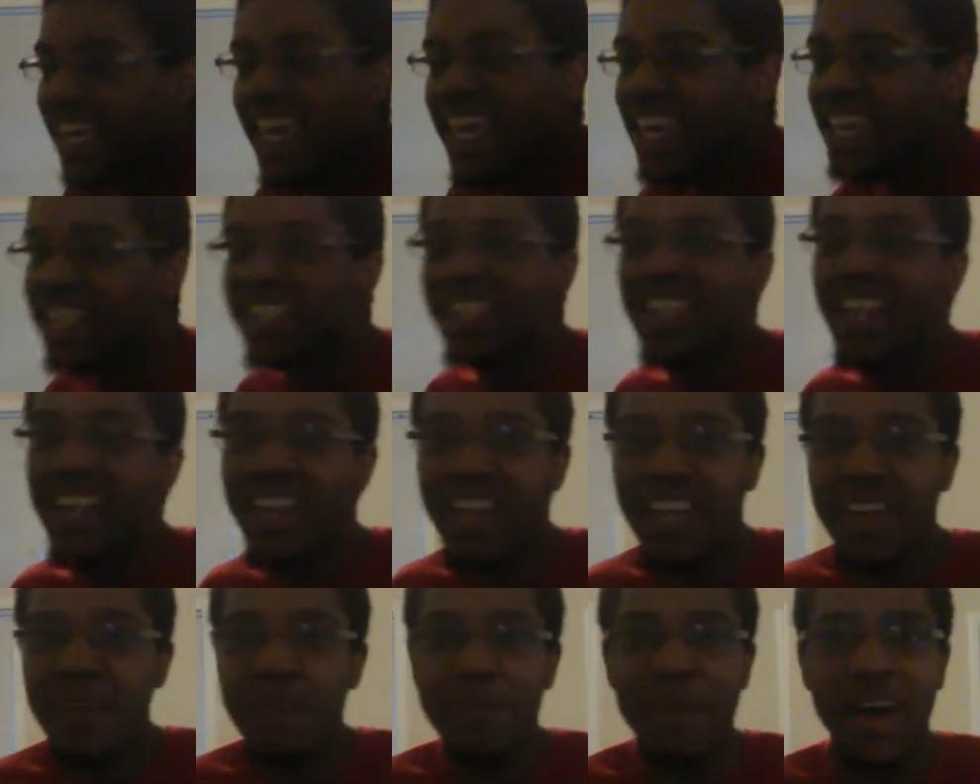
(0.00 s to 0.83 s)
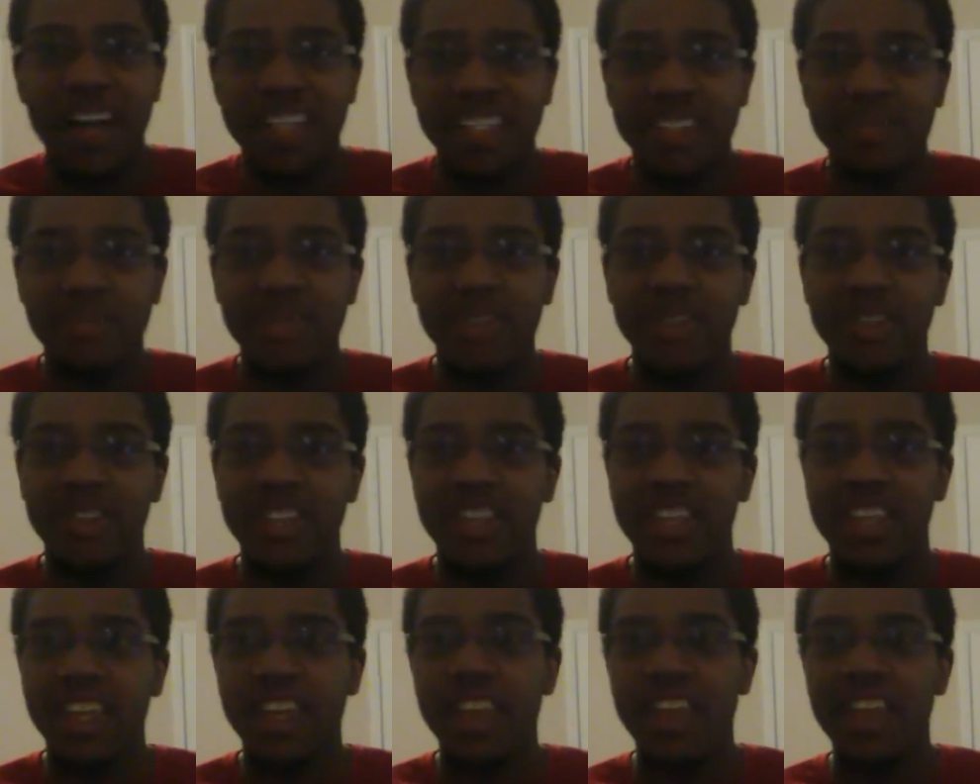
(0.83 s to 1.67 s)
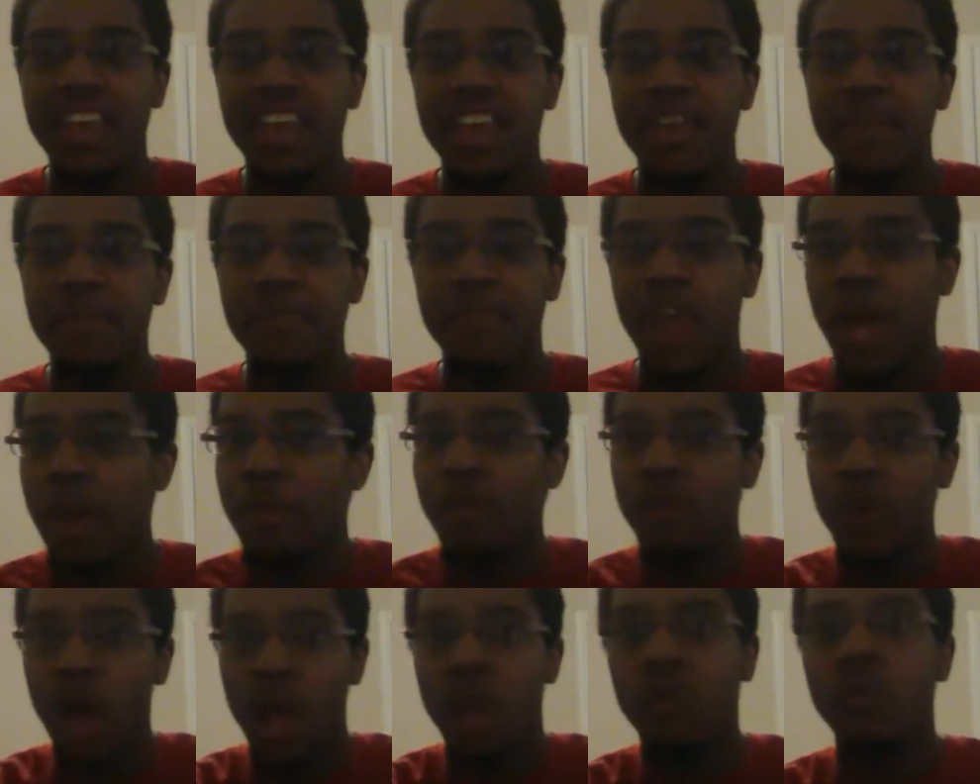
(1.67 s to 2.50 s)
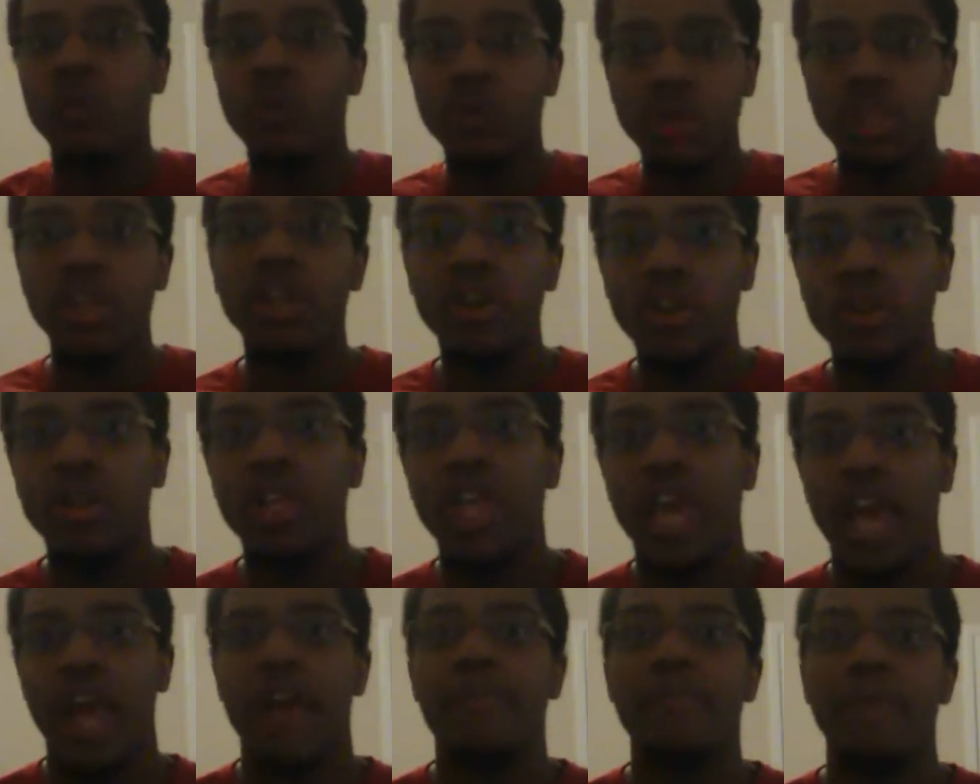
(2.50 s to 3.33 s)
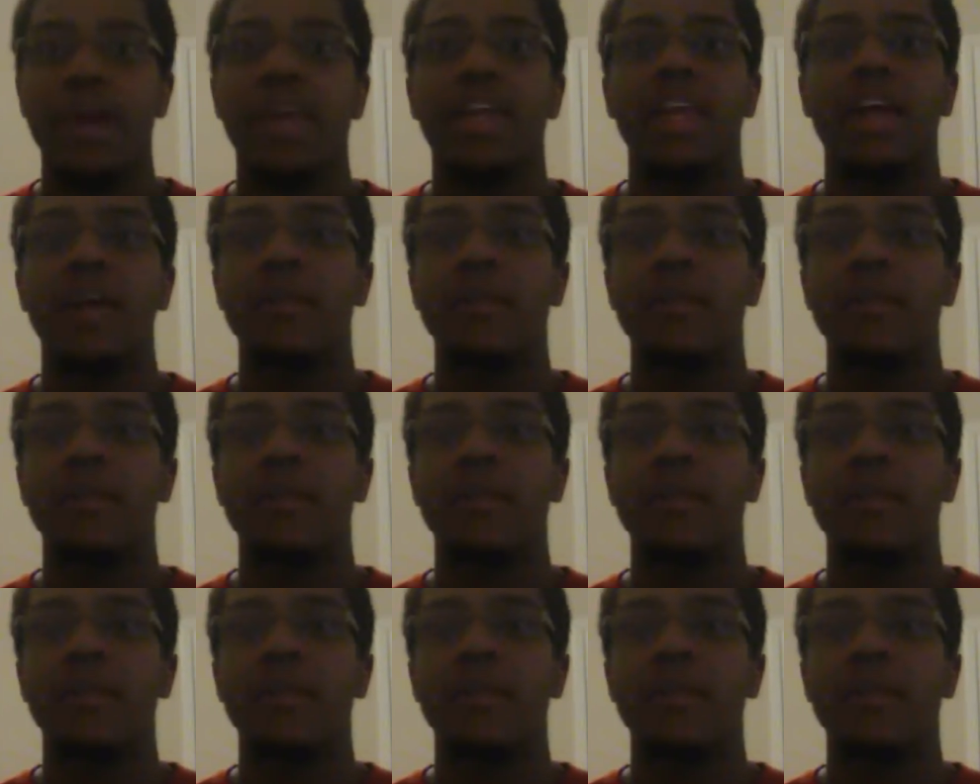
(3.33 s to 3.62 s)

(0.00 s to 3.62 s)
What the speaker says: It's like an impossibility. I will literally have